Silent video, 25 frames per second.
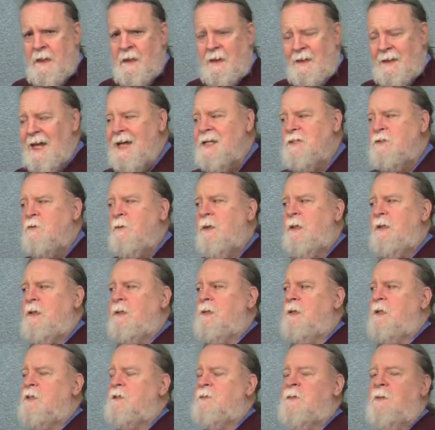Last
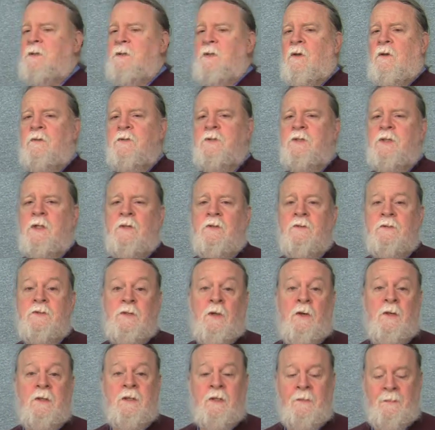week, I spent the whole show
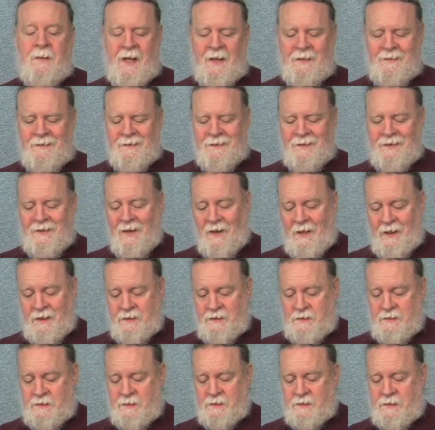talking about
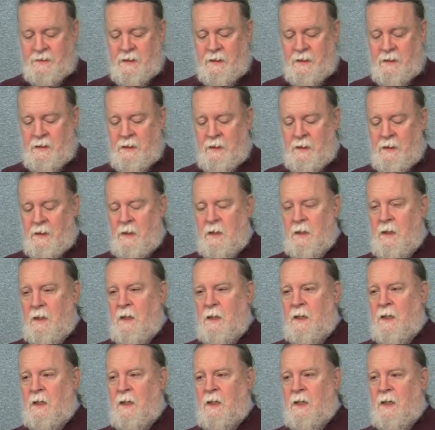guns.
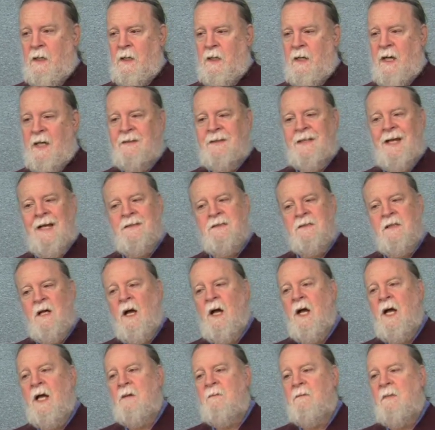Uh, at that
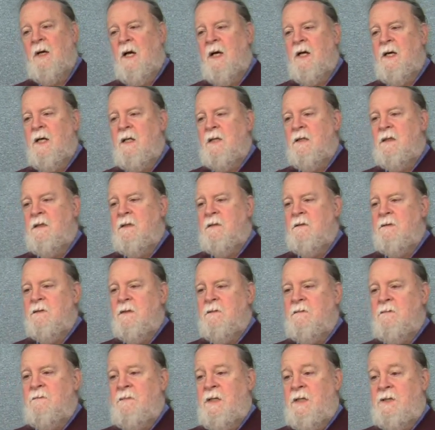time, I
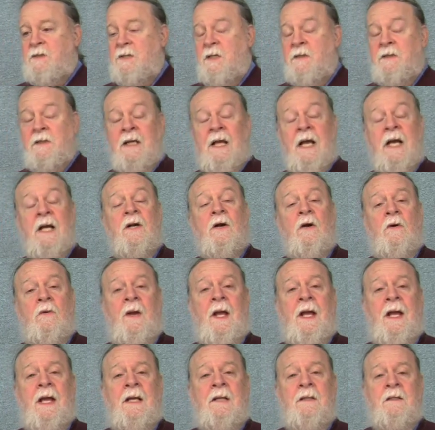mentioned that the
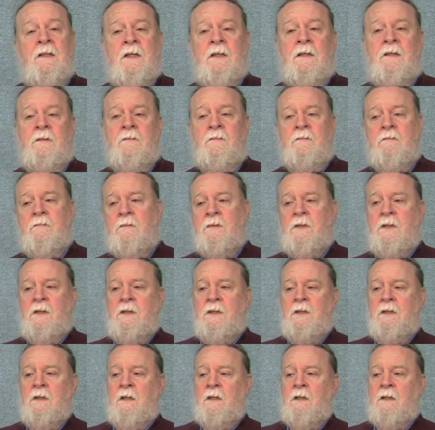NRA, the
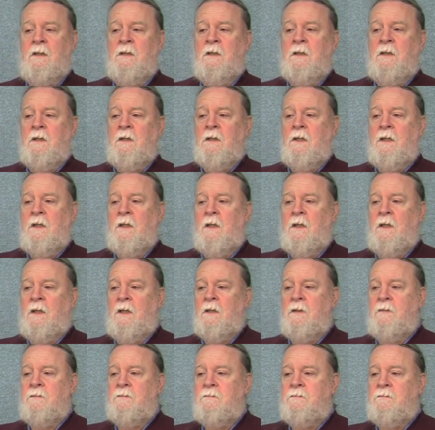the uh,
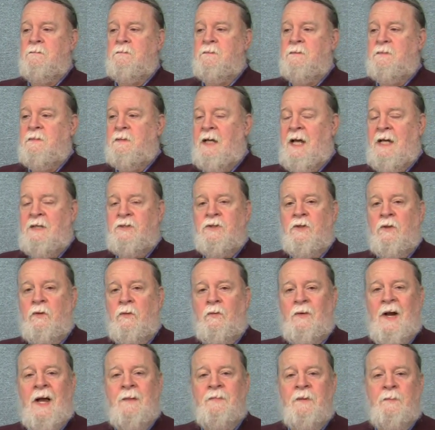uh, National
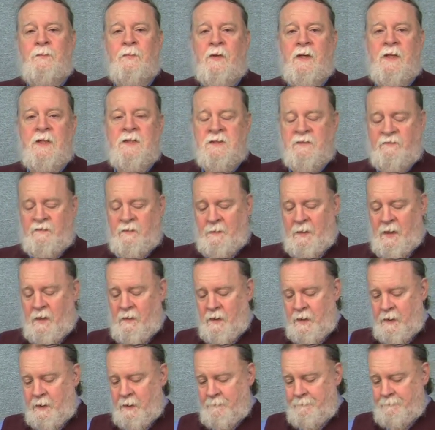Rabbit Brains of
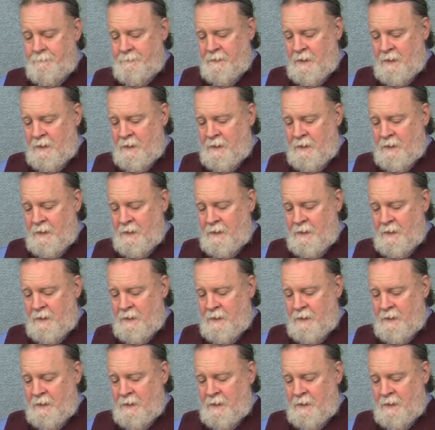America,